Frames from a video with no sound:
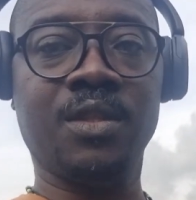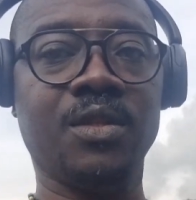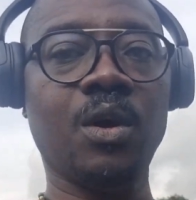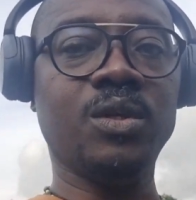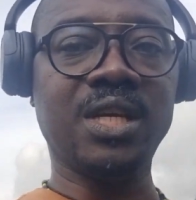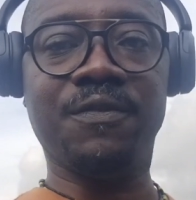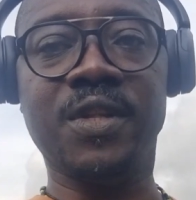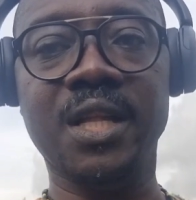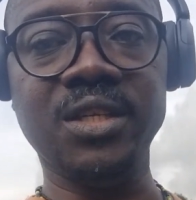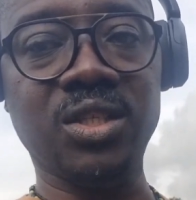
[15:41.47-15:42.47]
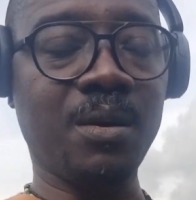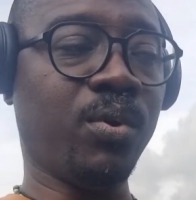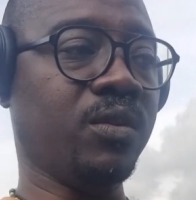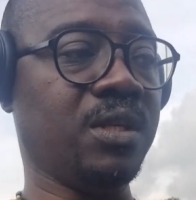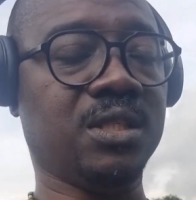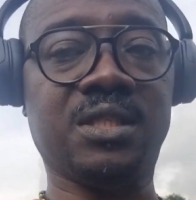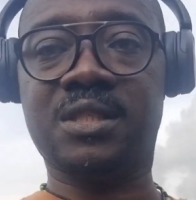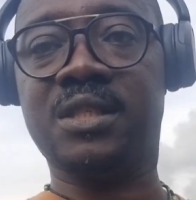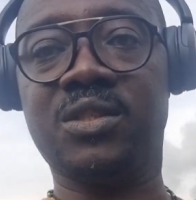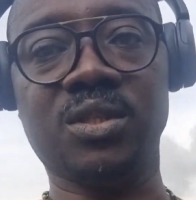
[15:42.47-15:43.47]
don't definitely jump on
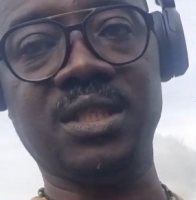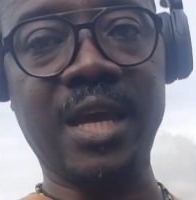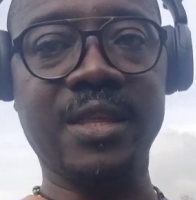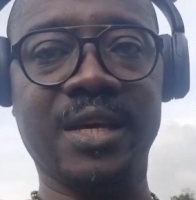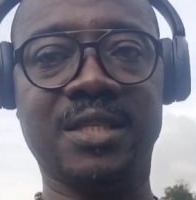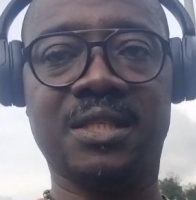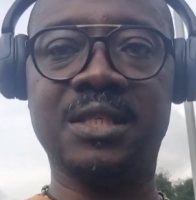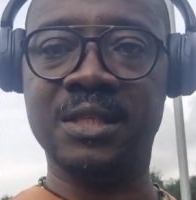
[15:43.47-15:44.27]
this to say that